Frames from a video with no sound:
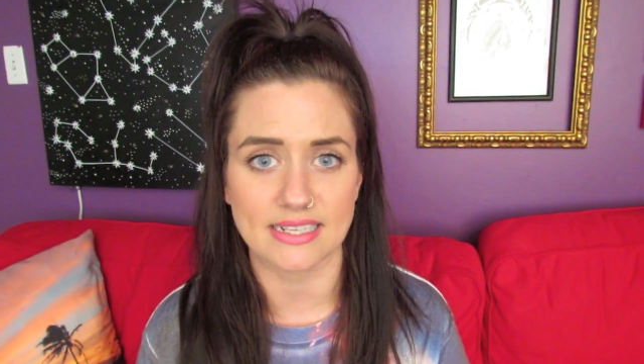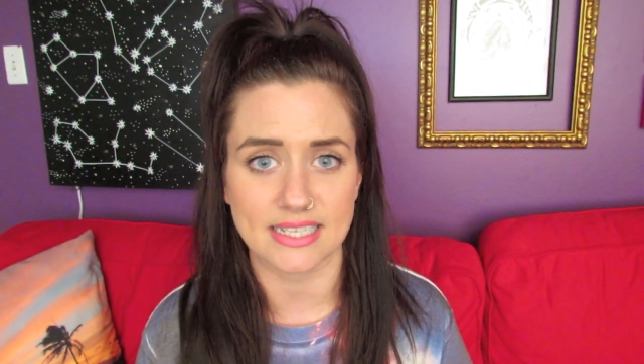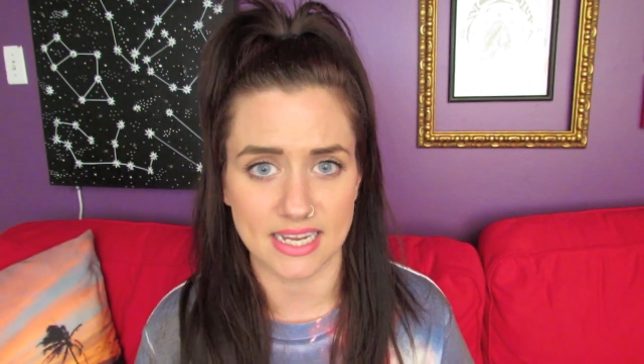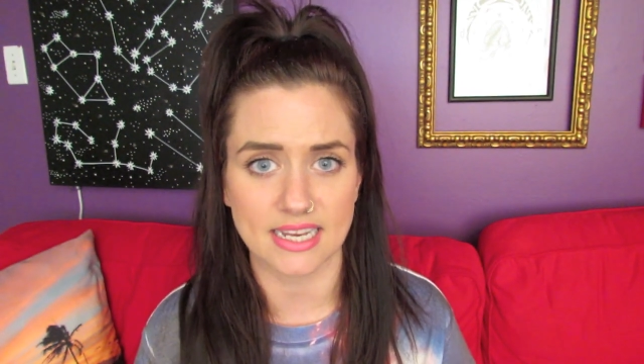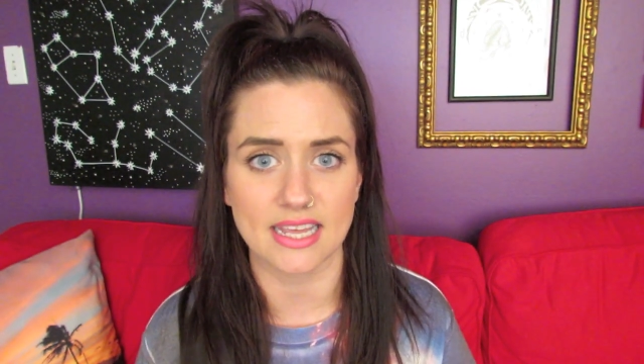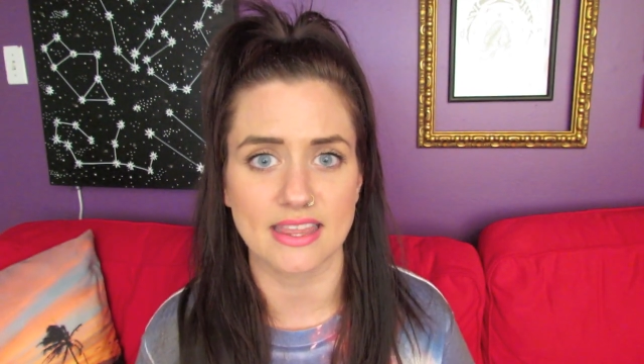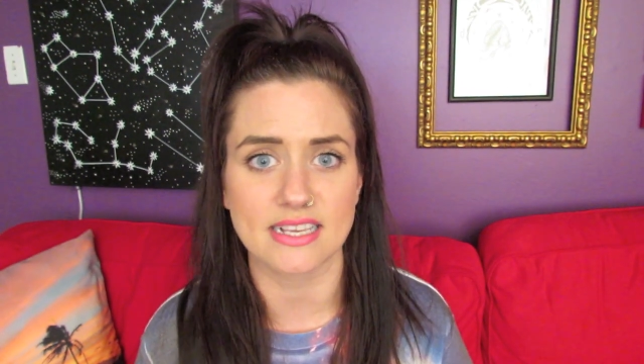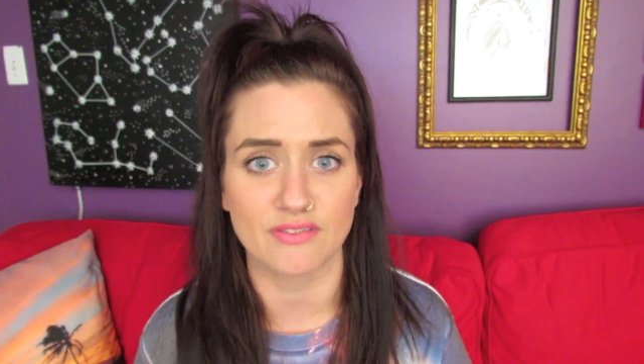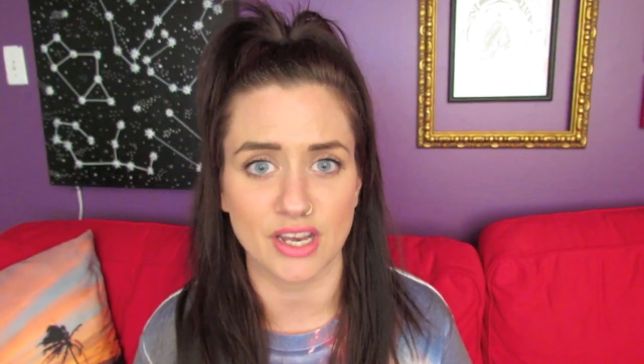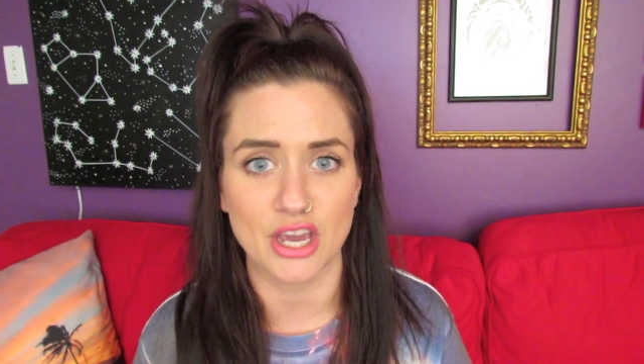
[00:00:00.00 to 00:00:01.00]
did in
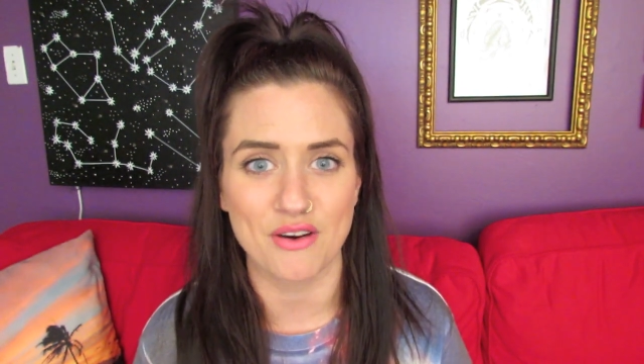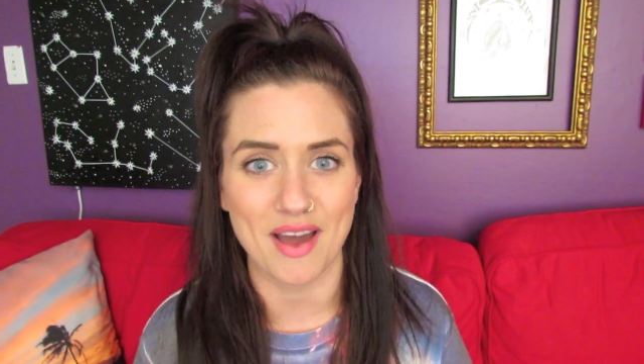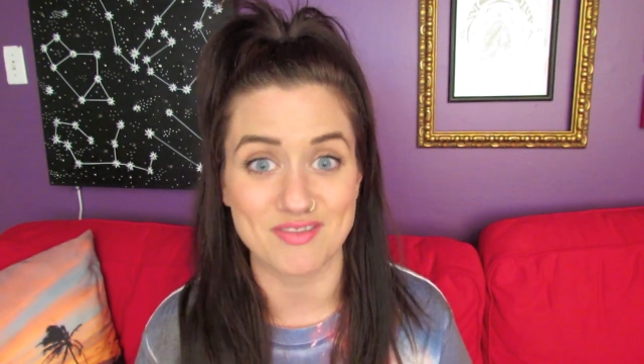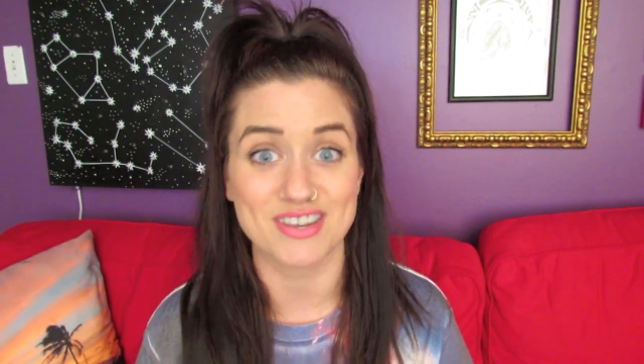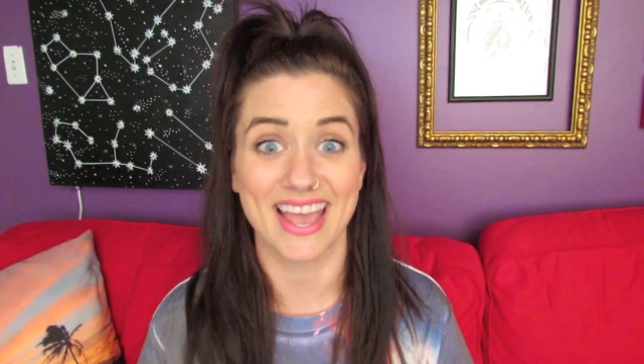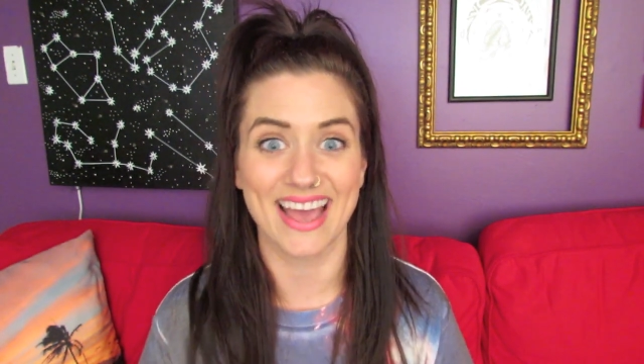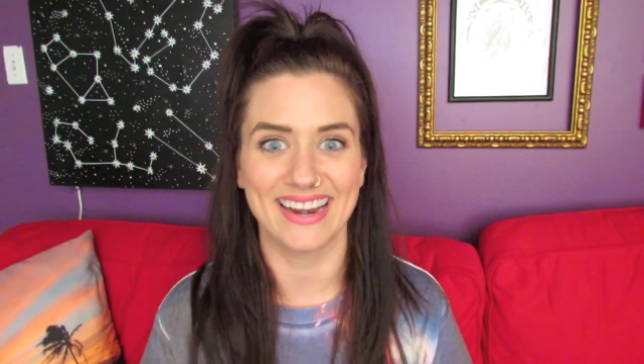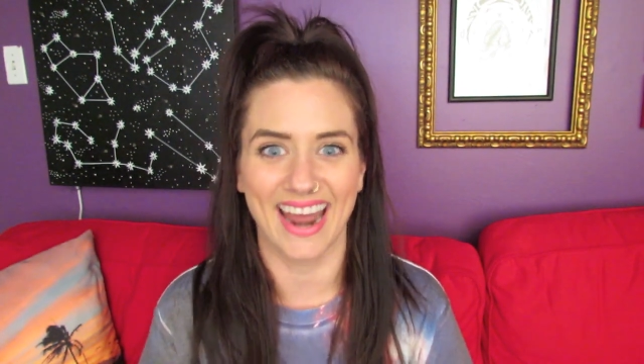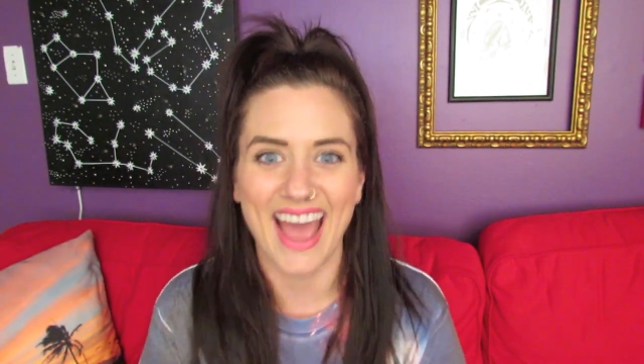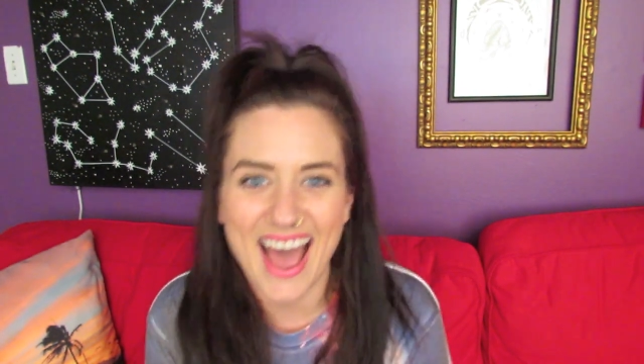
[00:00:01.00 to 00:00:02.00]
this video ever again.